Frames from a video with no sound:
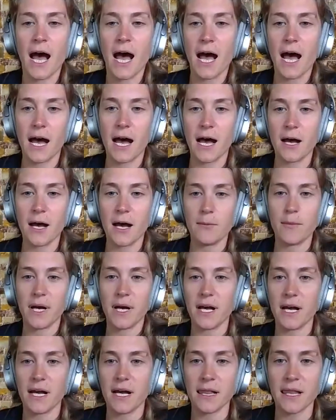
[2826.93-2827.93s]
A
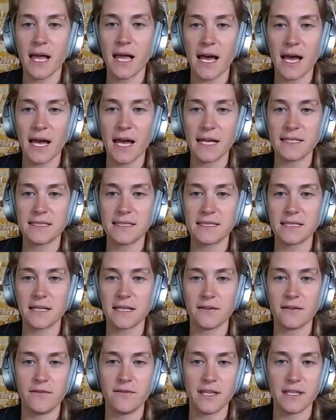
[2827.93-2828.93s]
lot
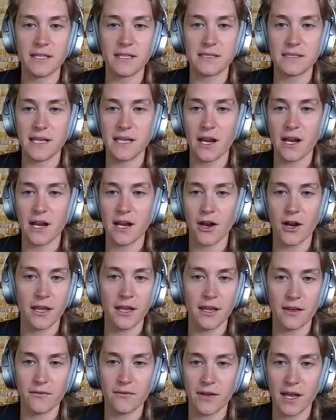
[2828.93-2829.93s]
of this
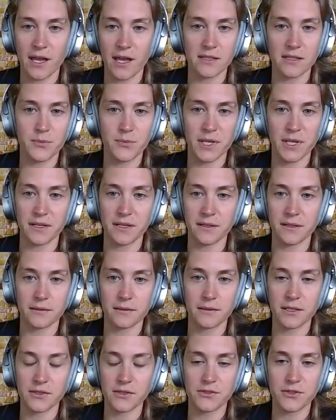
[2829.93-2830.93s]
narrative has been
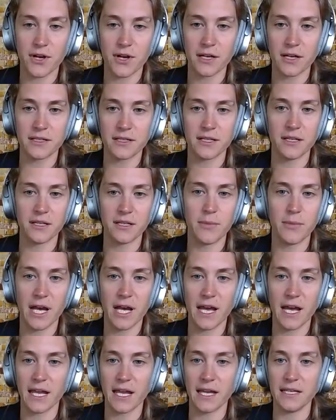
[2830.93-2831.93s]
constructed
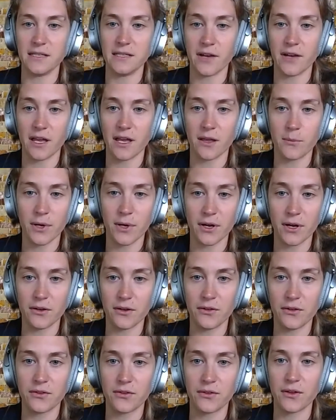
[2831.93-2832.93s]
by
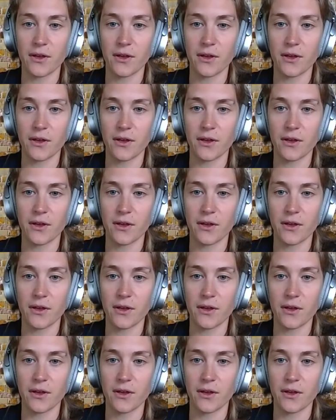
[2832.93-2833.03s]
developers.